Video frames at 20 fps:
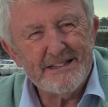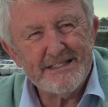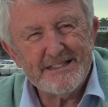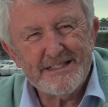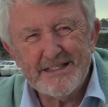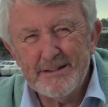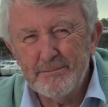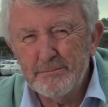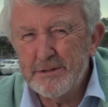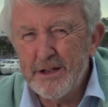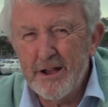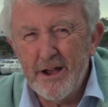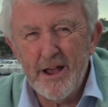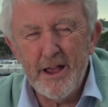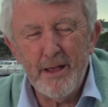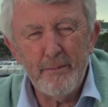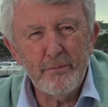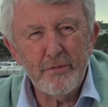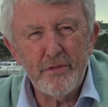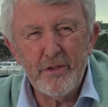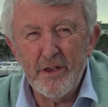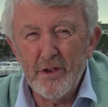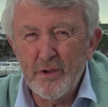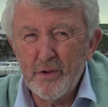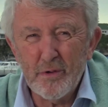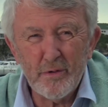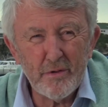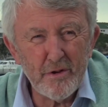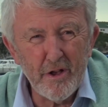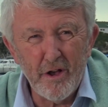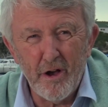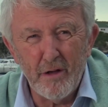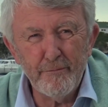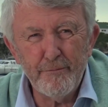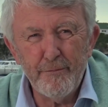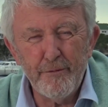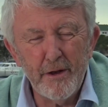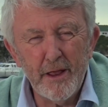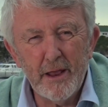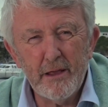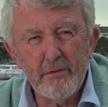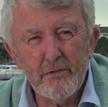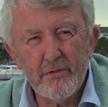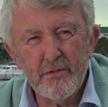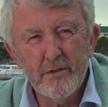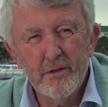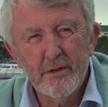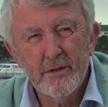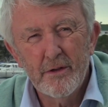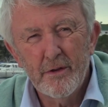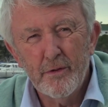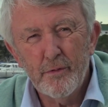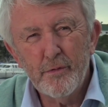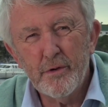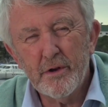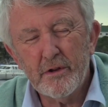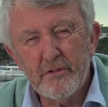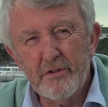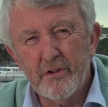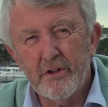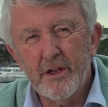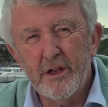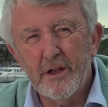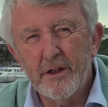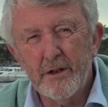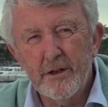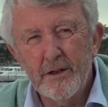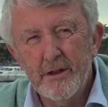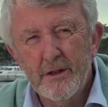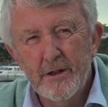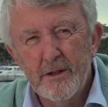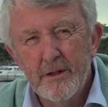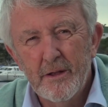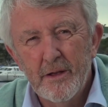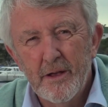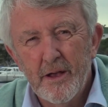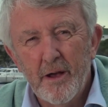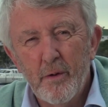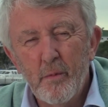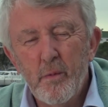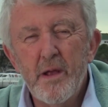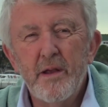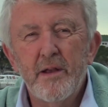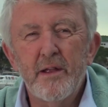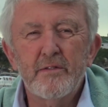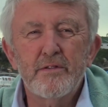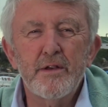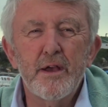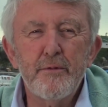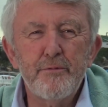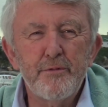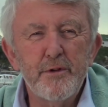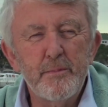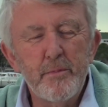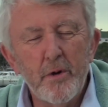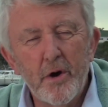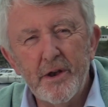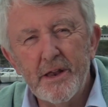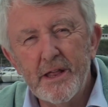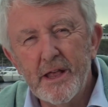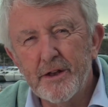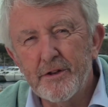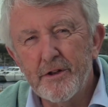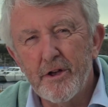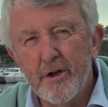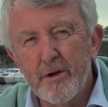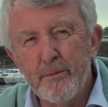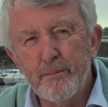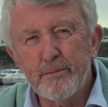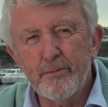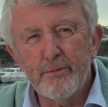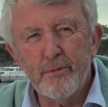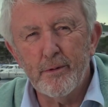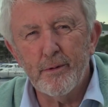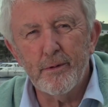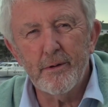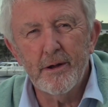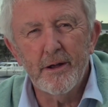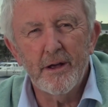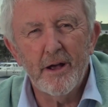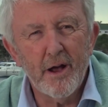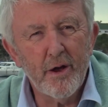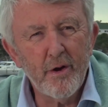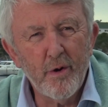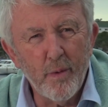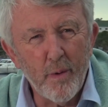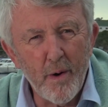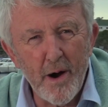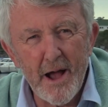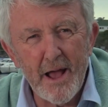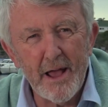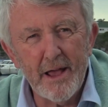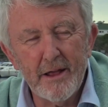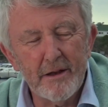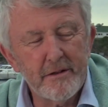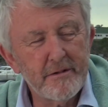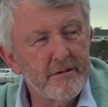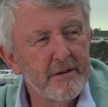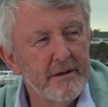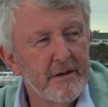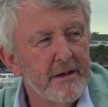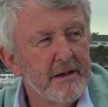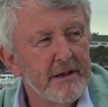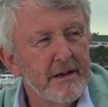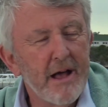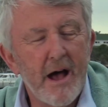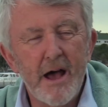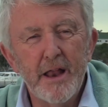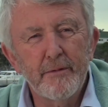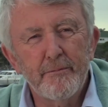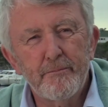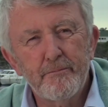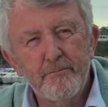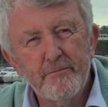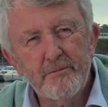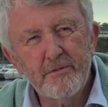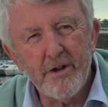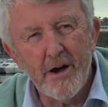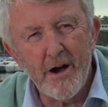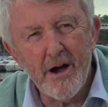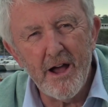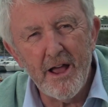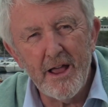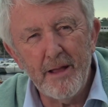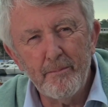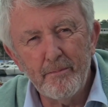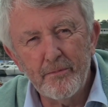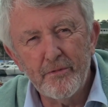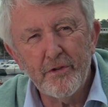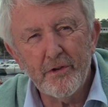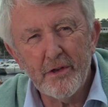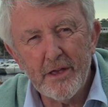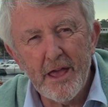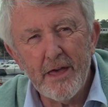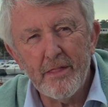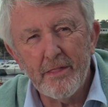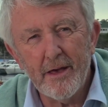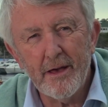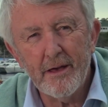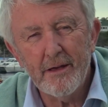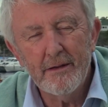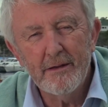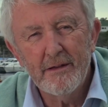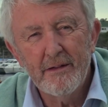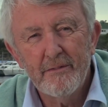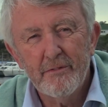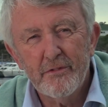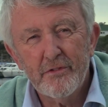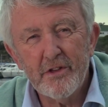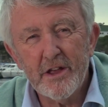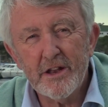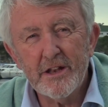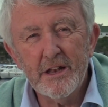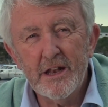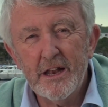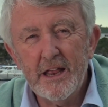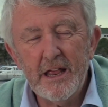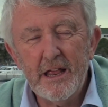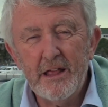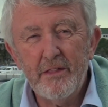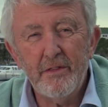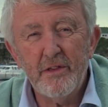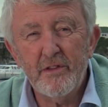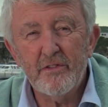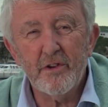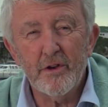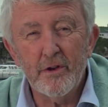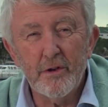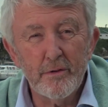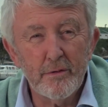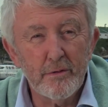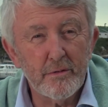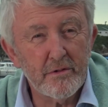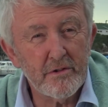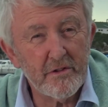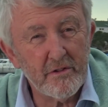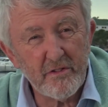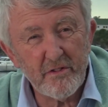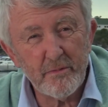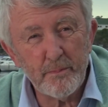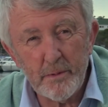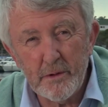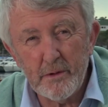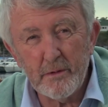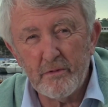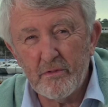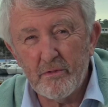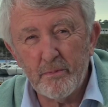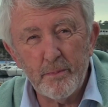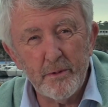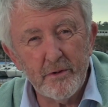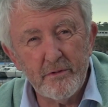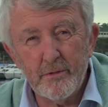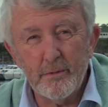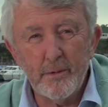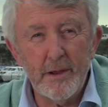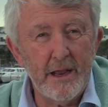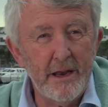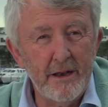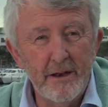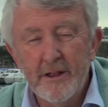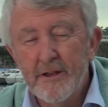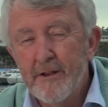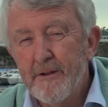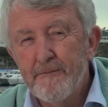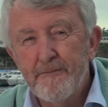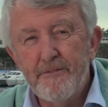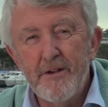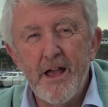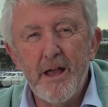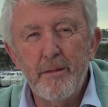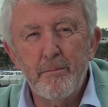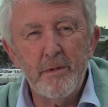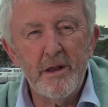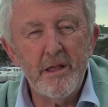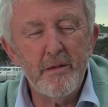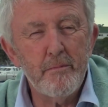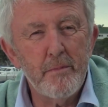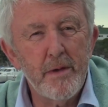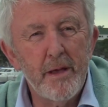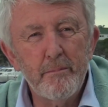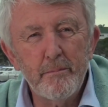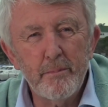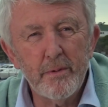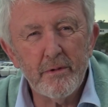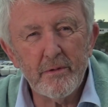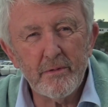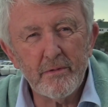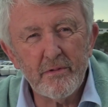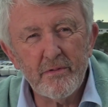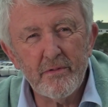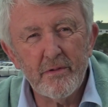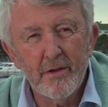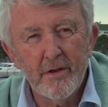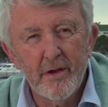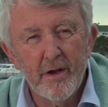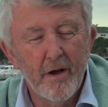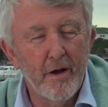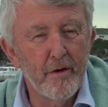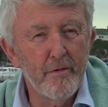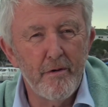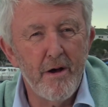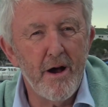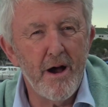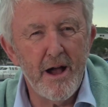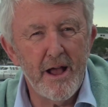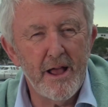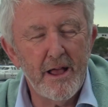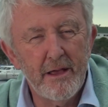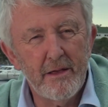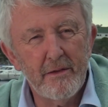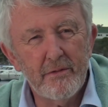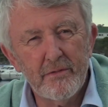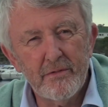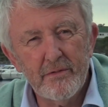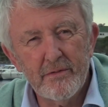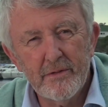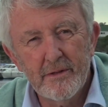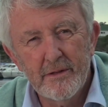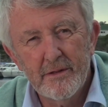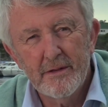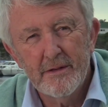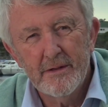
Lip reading: sometimes the old conflicts return. And whereas everybody had hoped for a quiet kind of time together, suddenly these old disputes between family members arise